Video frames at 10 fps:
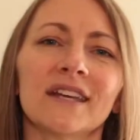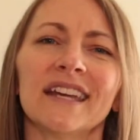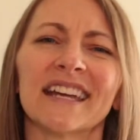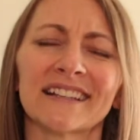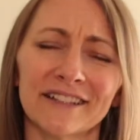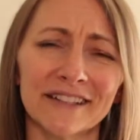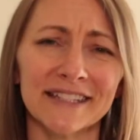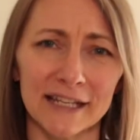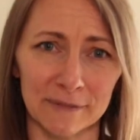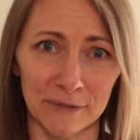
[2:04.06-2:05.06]
It clearly
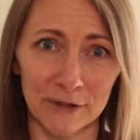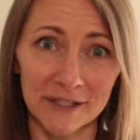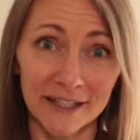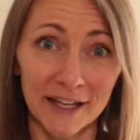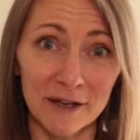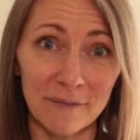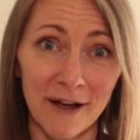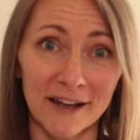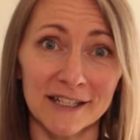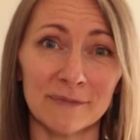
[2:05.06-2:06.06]
says muesli on the
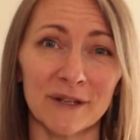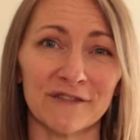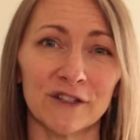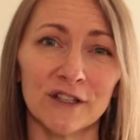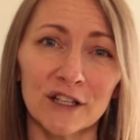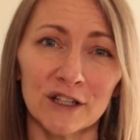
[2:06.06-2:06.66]
box, but if you look